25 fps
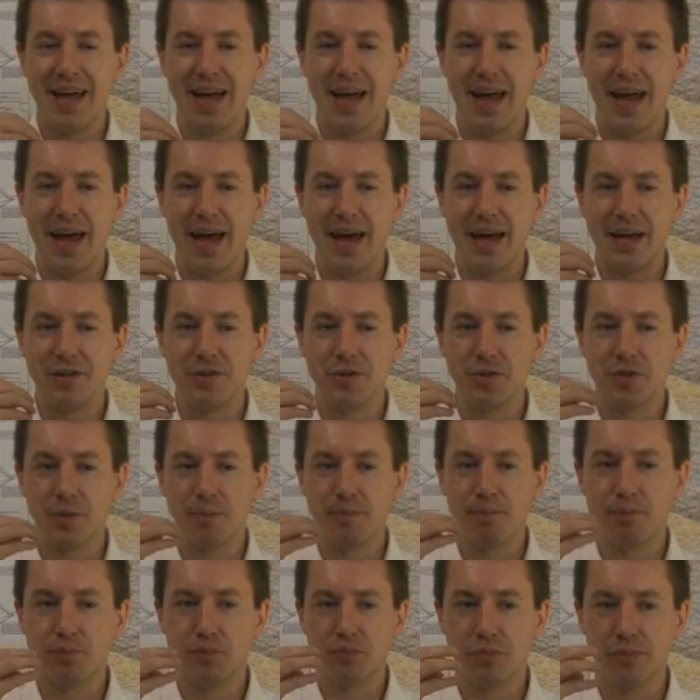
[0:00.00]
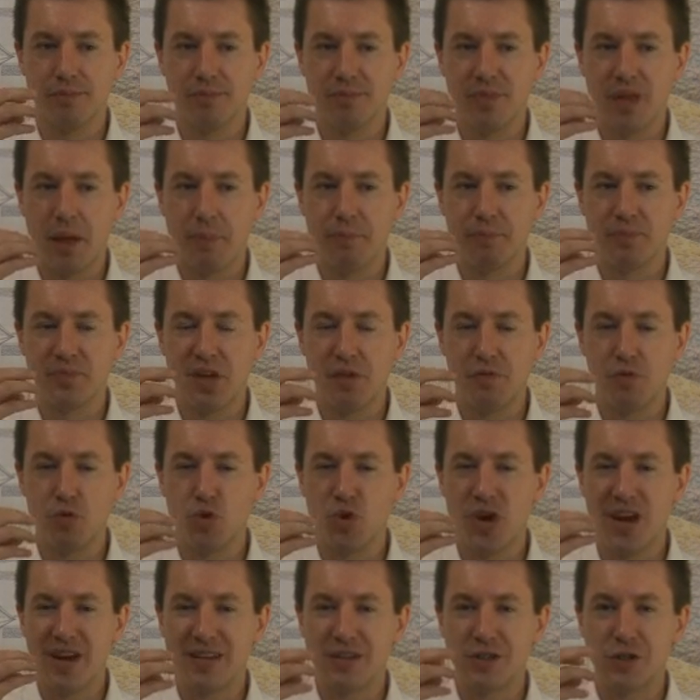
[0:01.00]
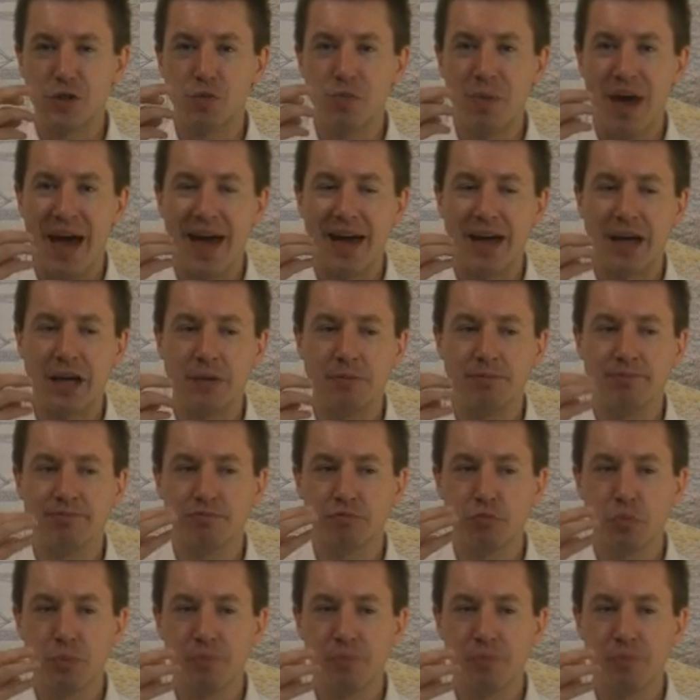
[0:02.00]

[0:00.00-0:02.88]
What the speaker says: and kind of smack and